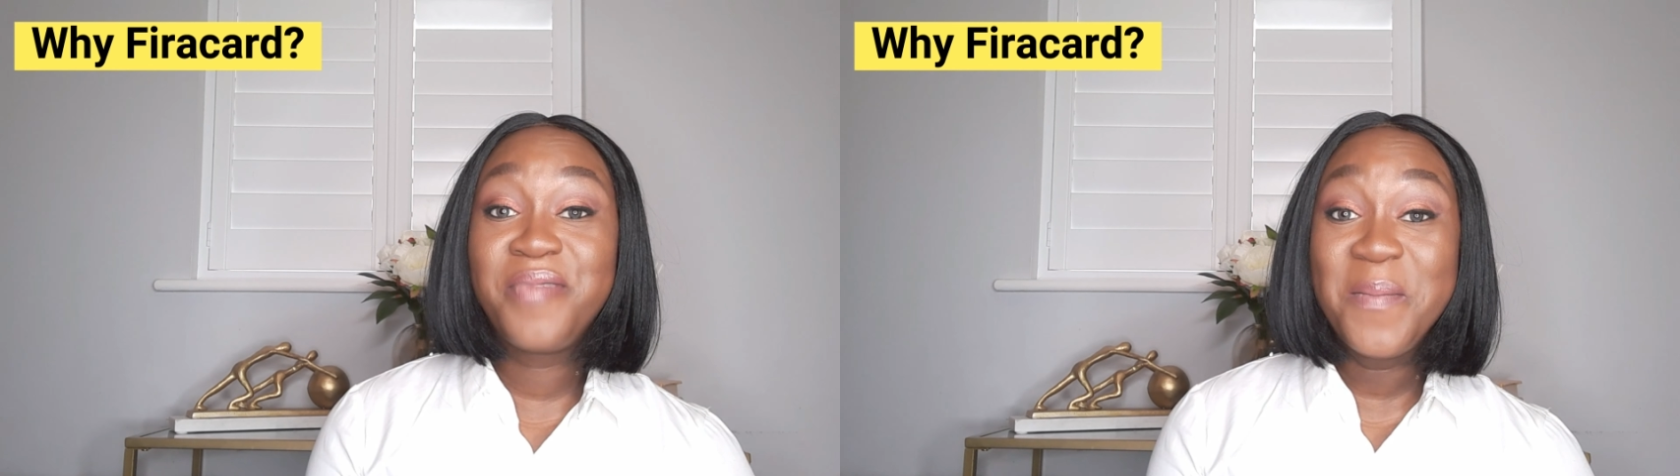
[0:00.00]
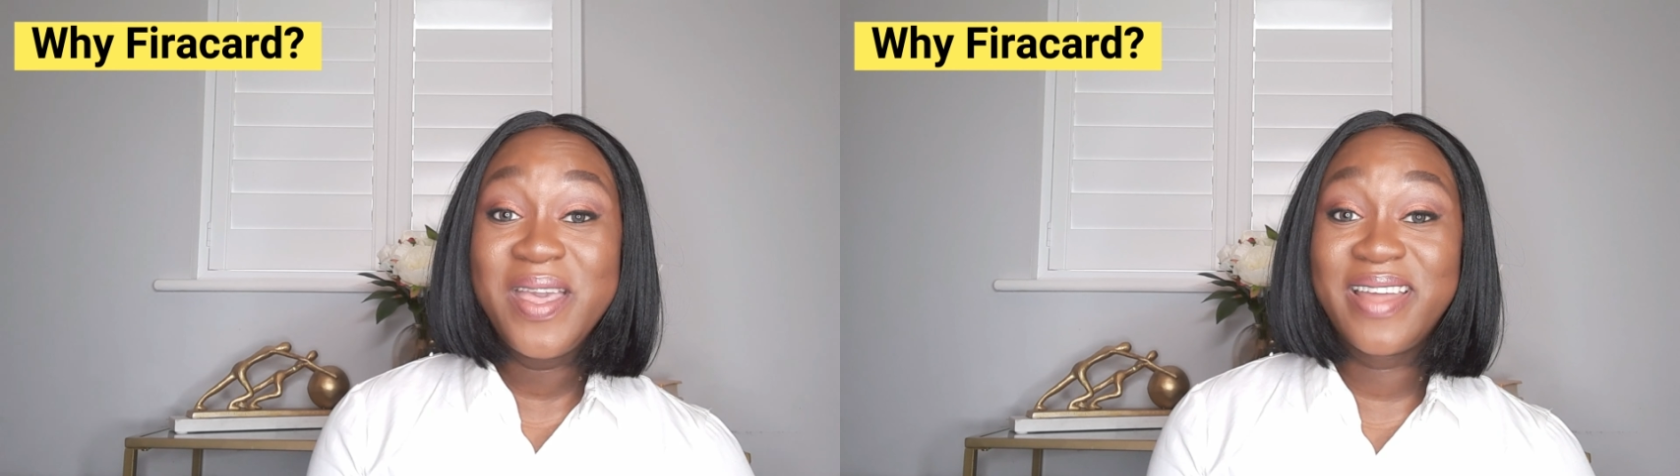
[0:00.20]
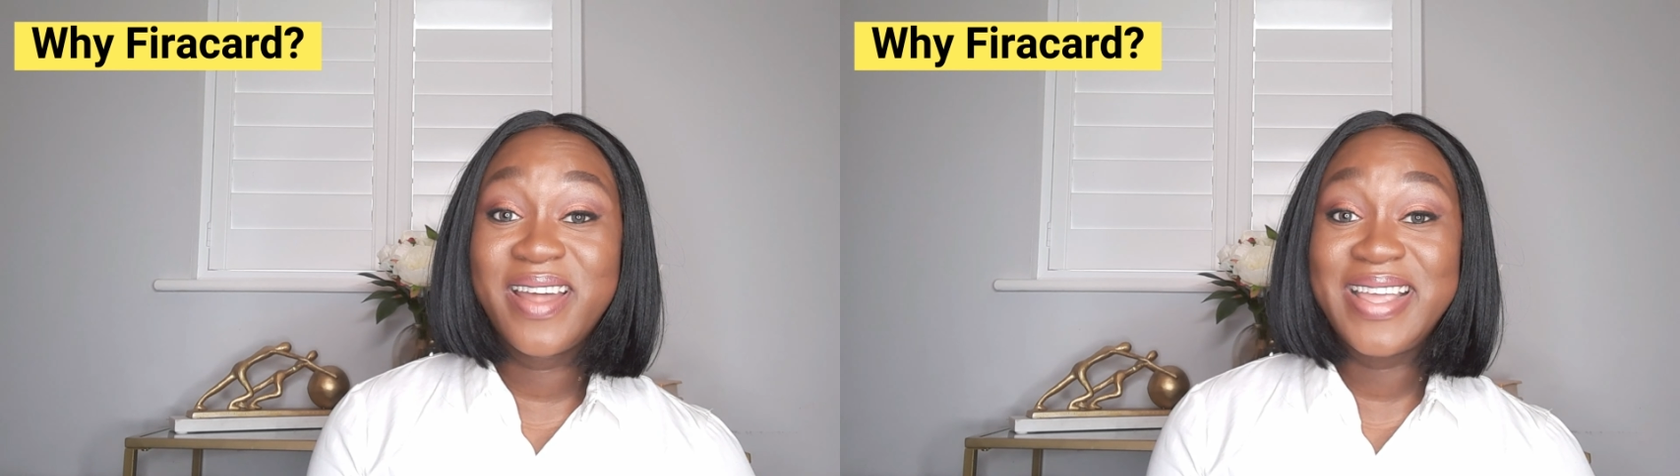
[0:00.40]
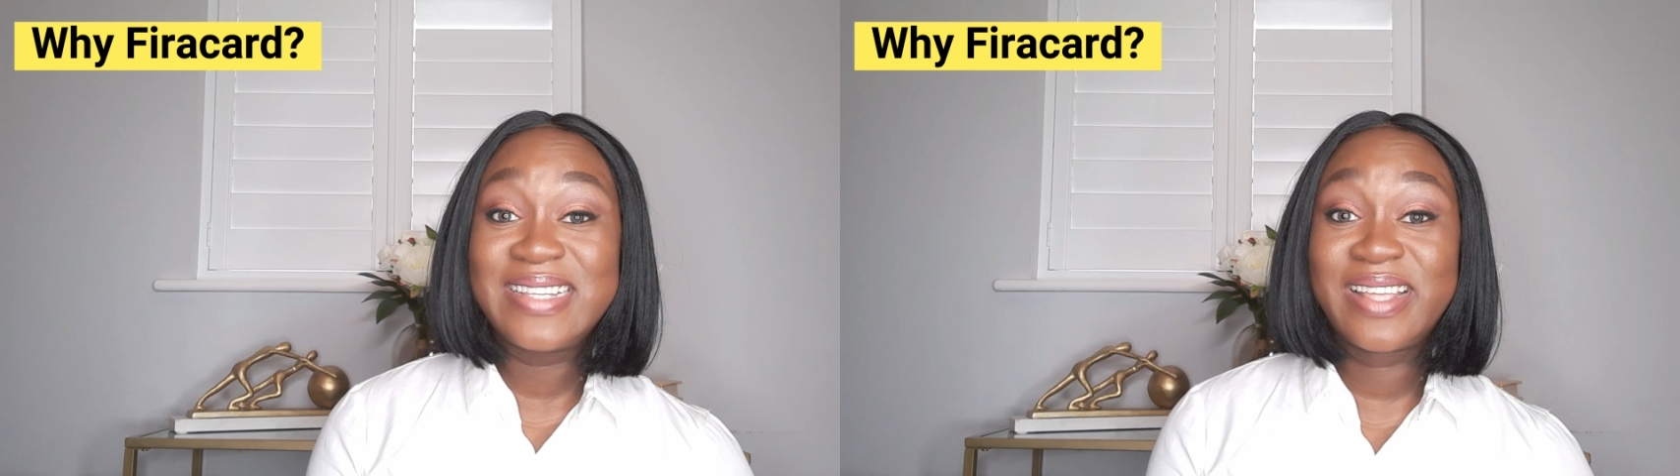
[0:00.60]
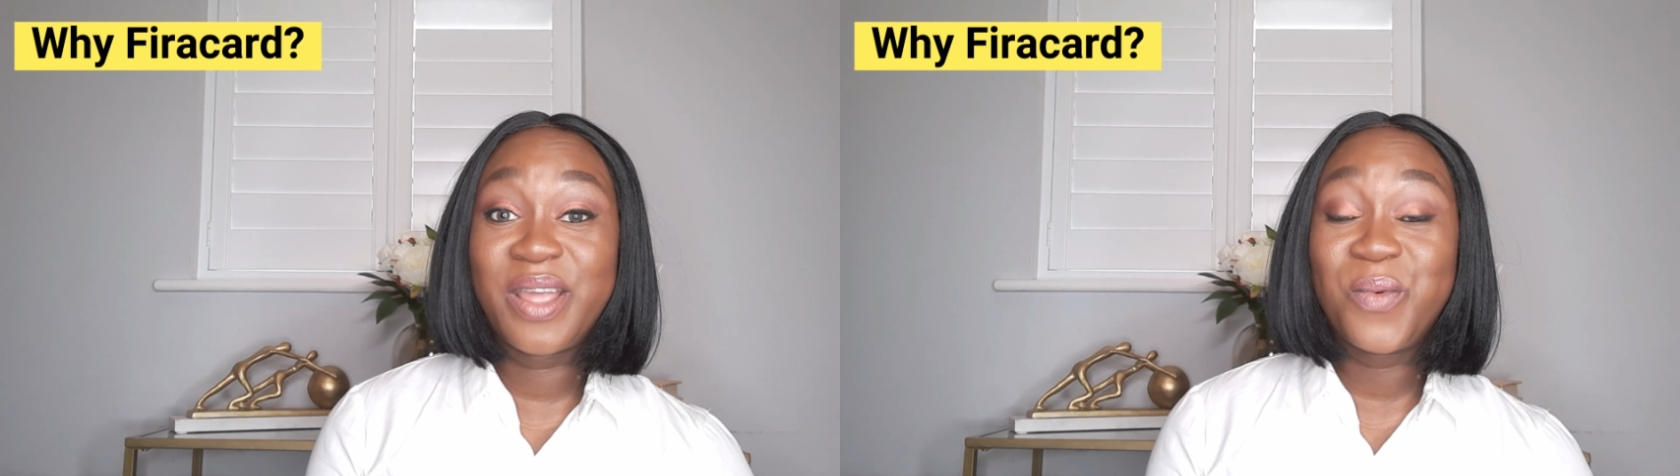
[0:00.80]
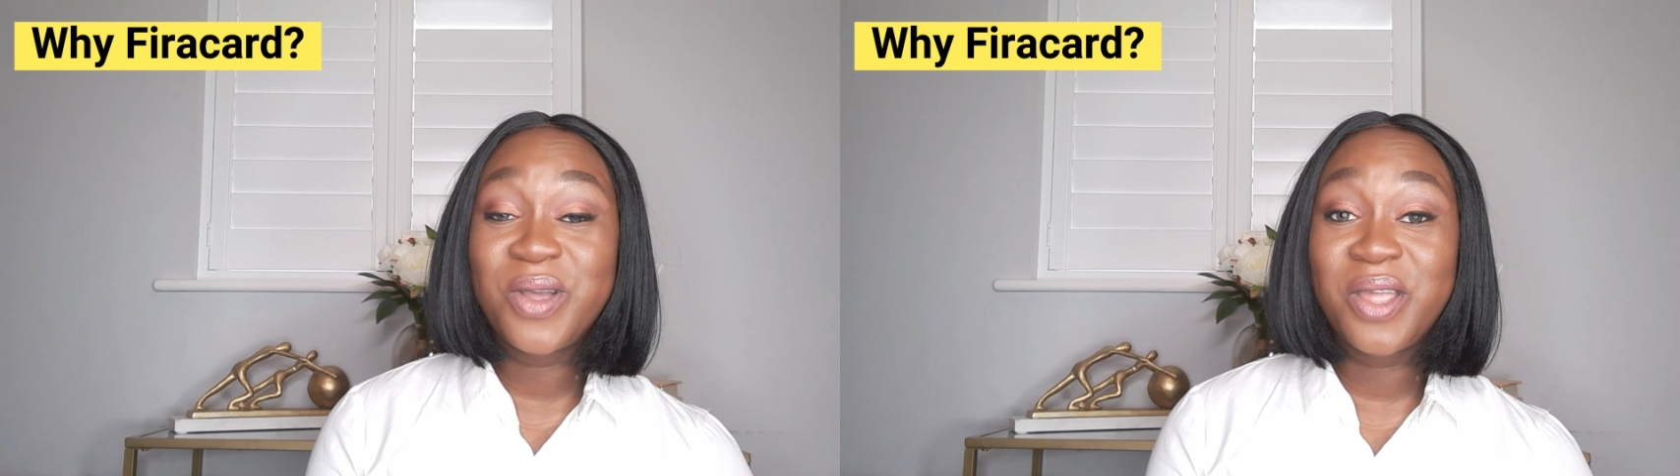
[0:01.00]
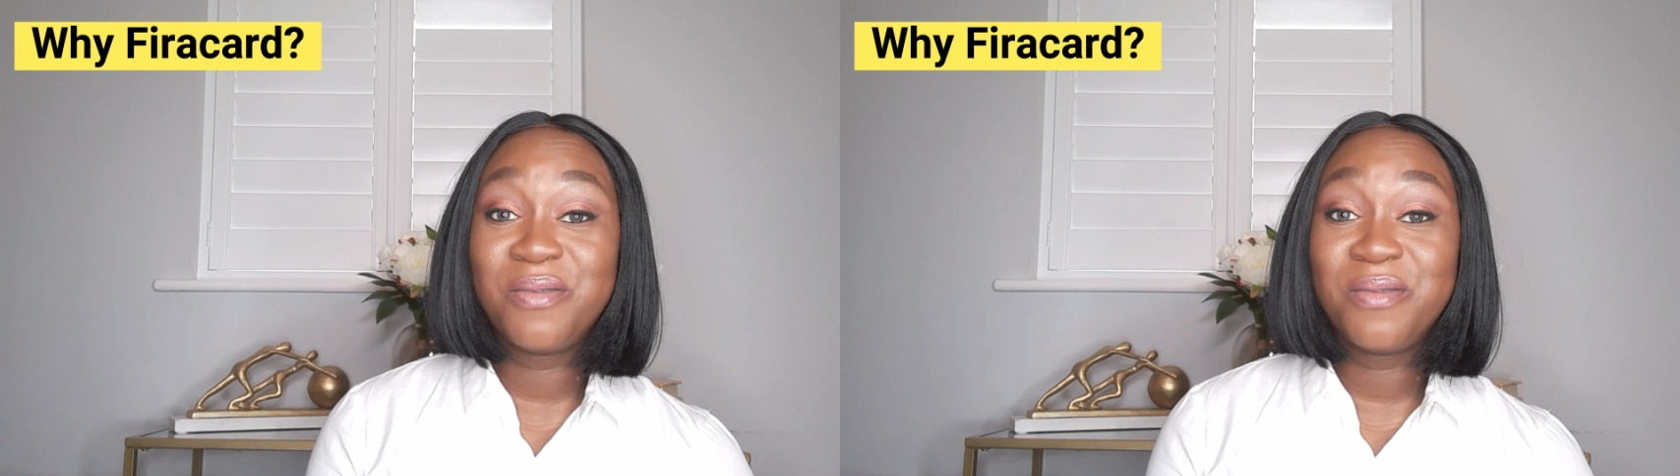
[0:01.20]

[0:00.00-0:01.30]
Femi and I started working